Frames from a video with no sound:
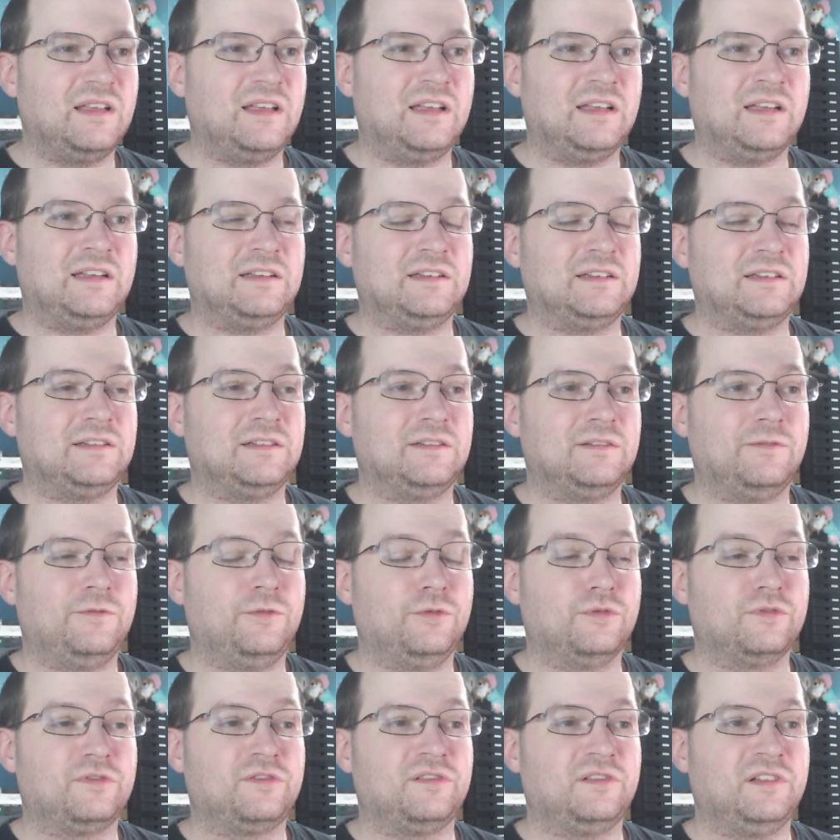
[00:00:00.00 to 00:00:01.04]

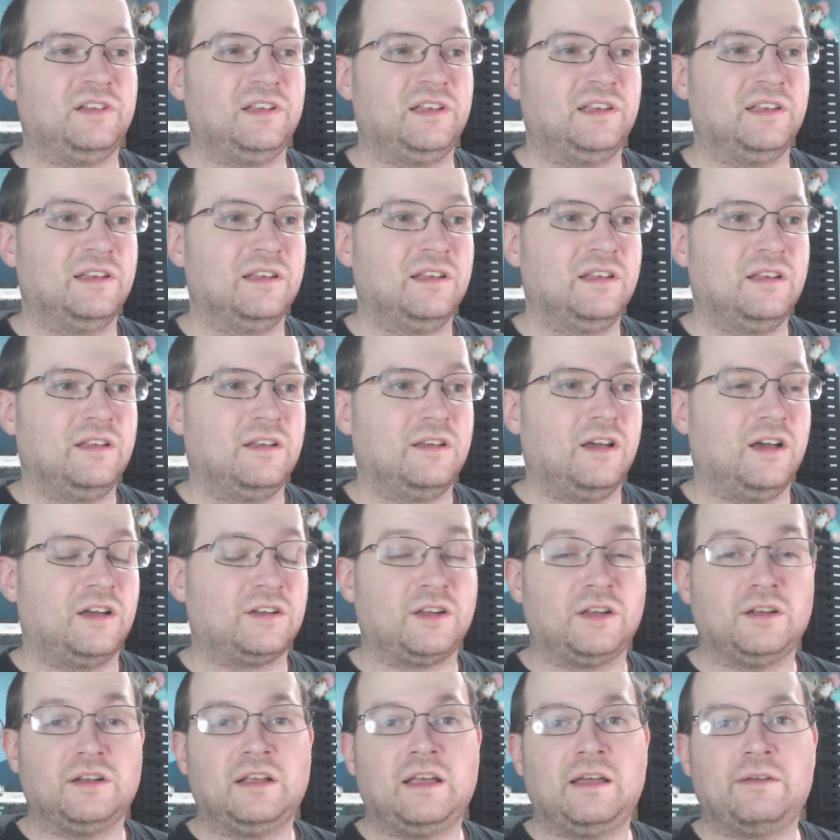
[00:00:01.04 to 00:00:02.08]
unfortunately, I
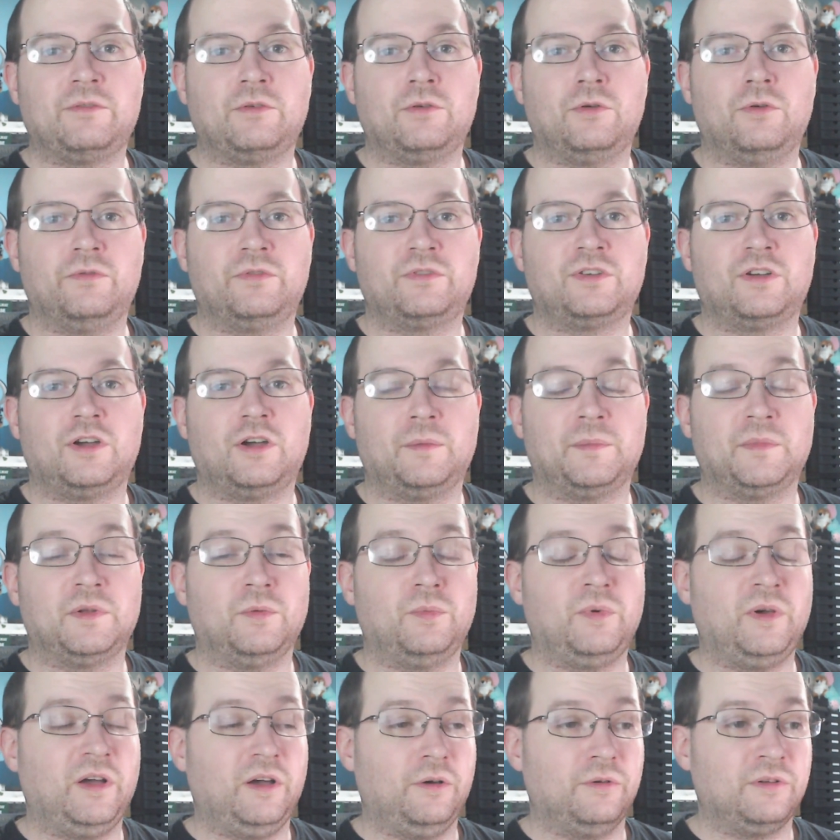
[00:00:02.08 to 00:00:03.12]
don't have all the time in
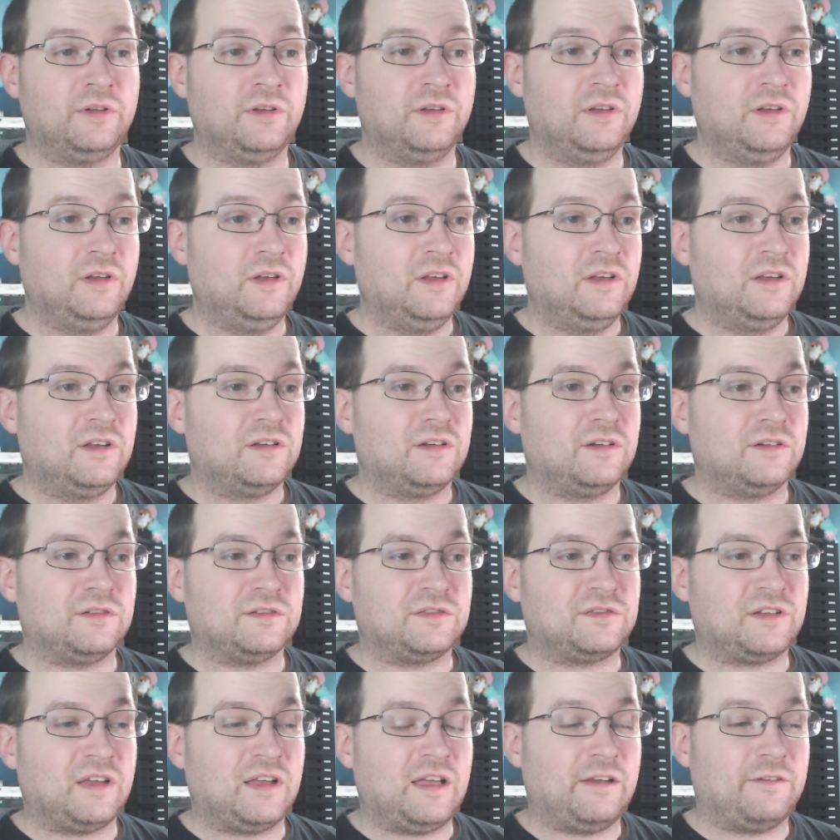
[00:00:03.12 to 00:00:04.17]
the world. I
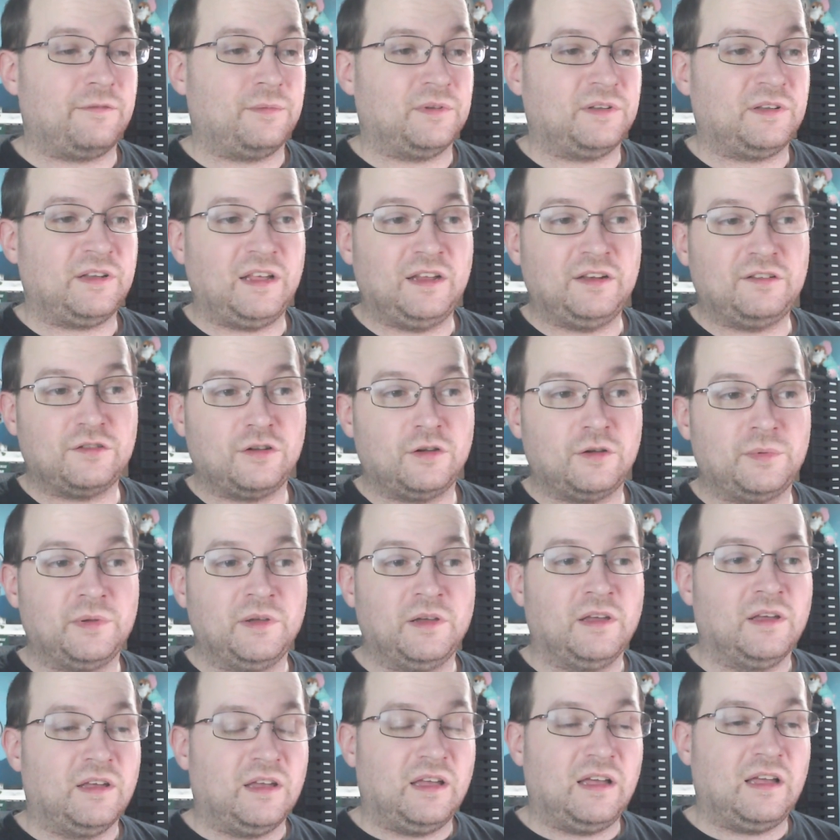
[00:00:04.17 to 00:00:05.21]
also have my day job,
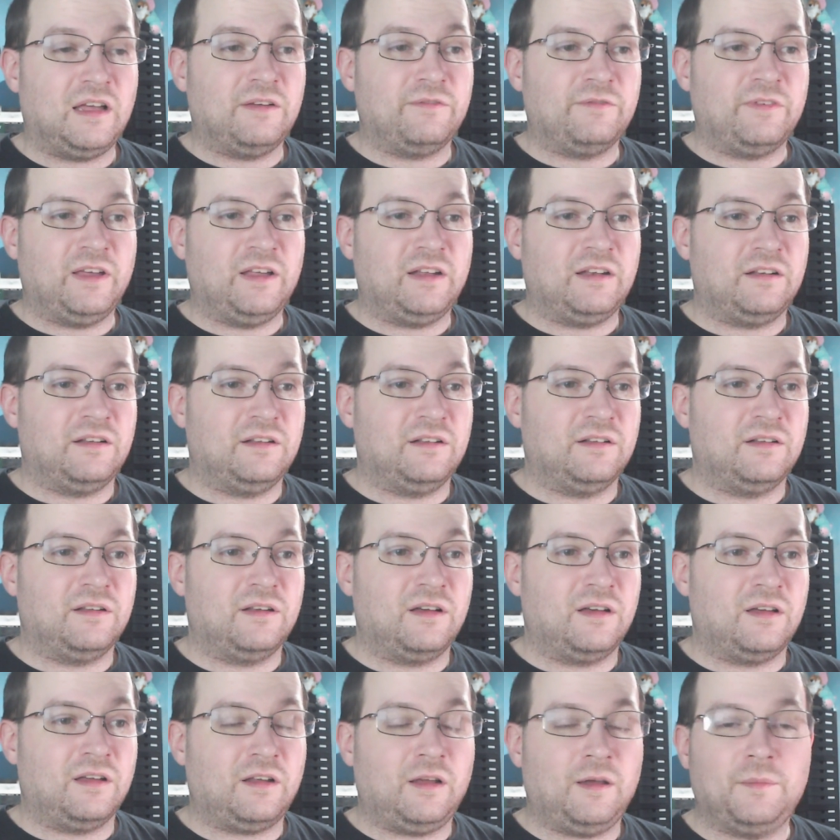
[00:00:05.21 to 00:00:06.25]
and then
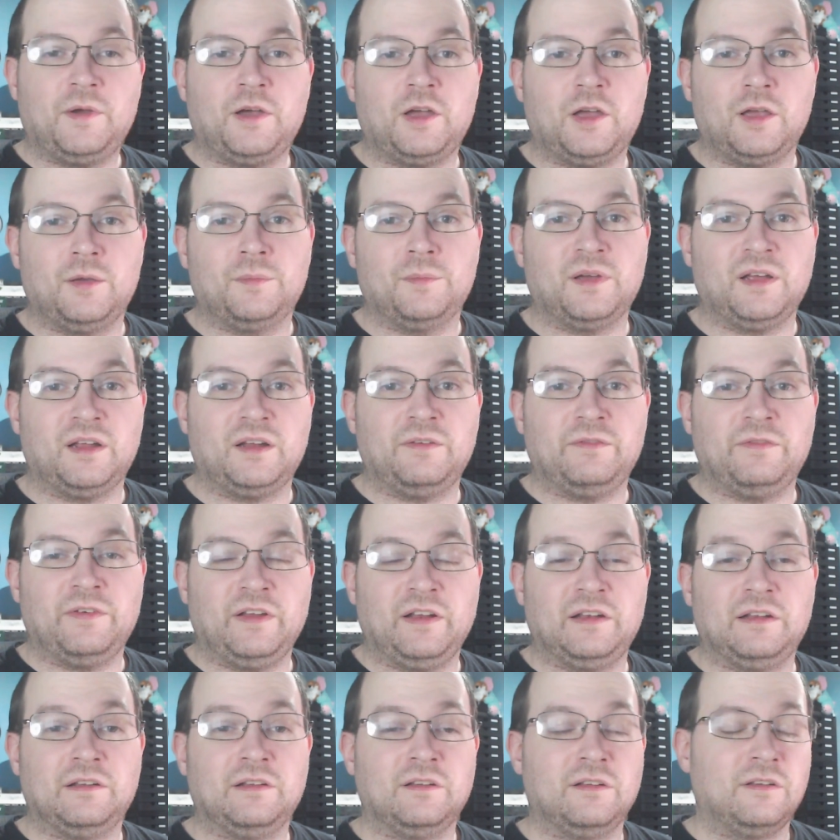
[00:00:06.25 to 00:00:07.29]
I come home and
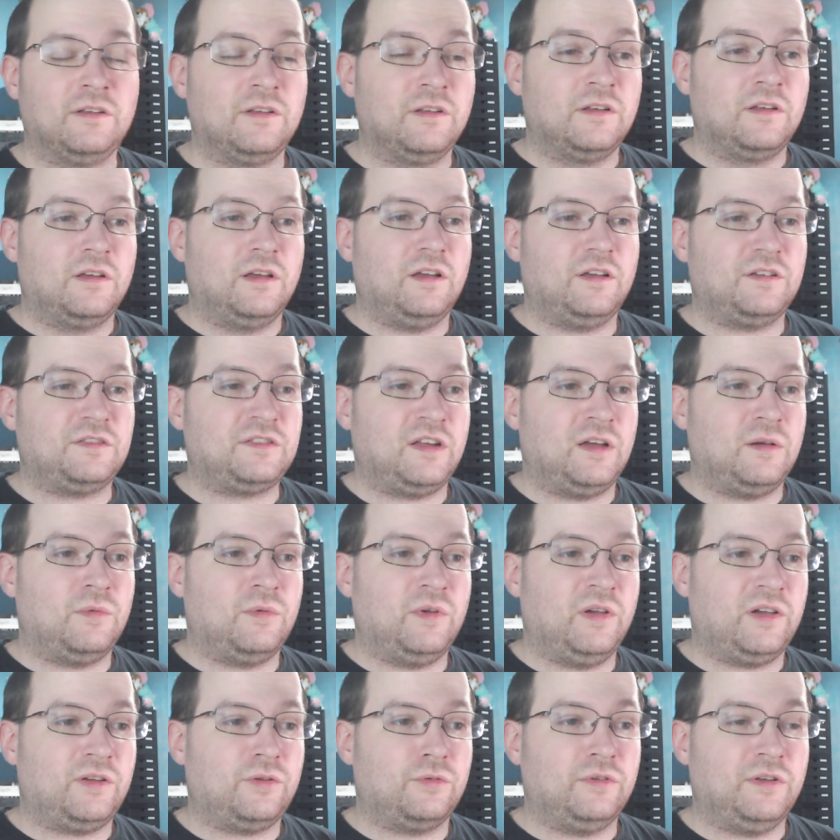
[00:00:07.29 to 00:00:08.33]
then I start
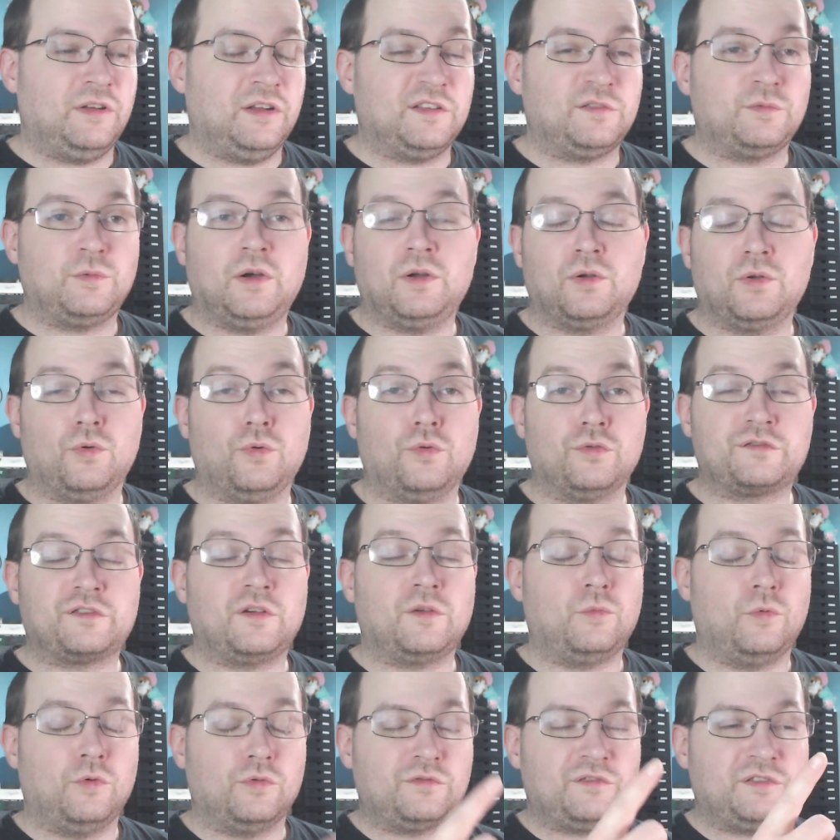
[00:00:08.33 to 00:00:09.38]
working on this while
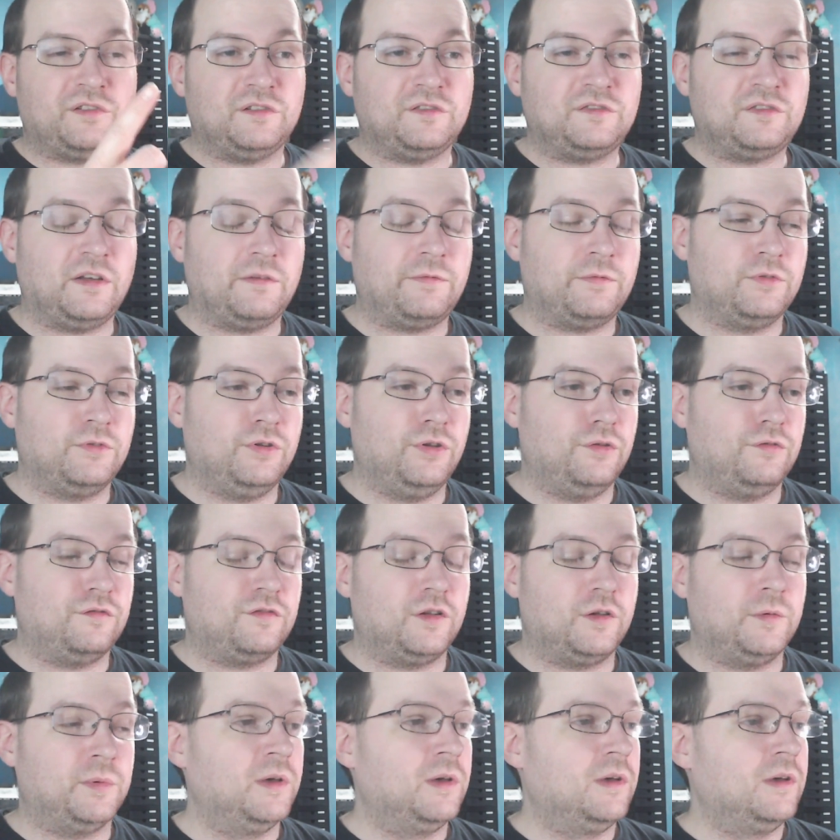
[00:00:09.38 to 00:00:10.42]
also watching stuff on
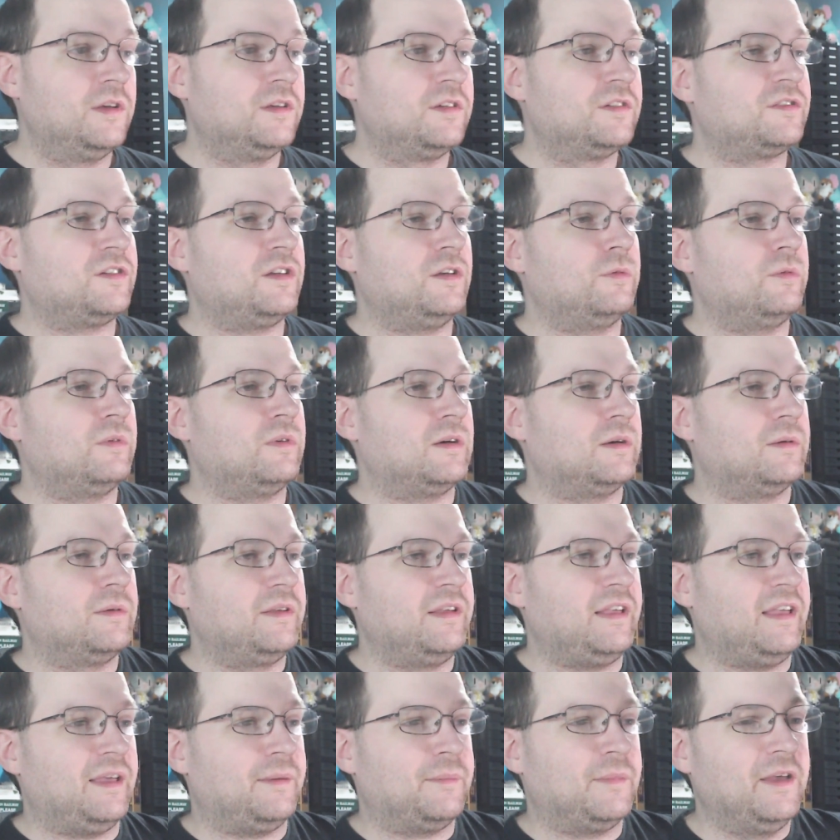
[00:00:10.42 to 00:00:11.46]
YouTube. So
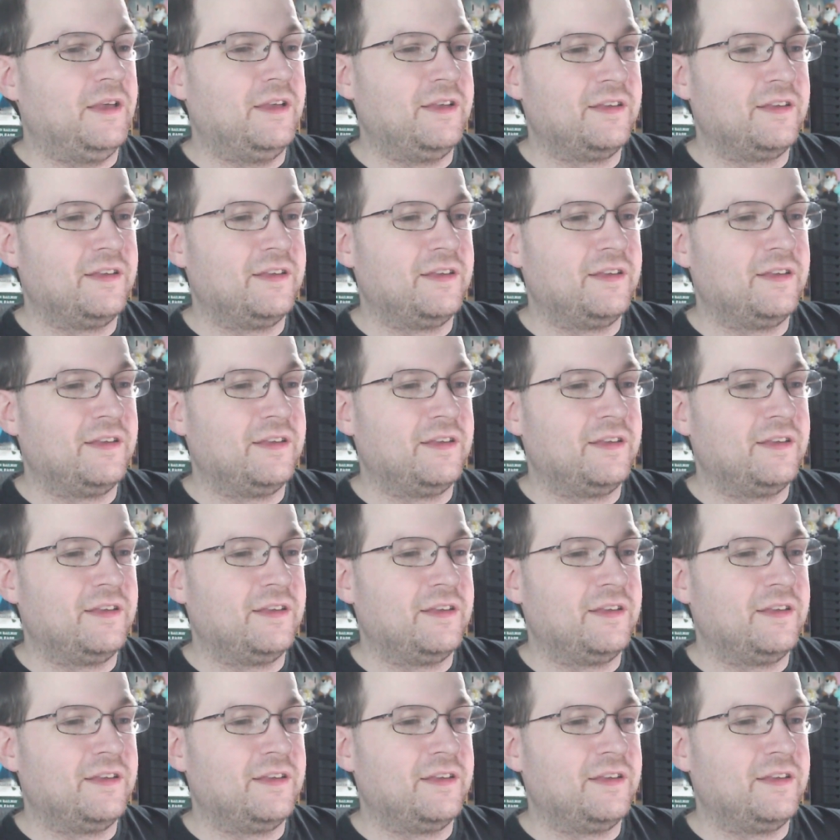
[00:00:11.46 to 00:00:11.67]
yeah,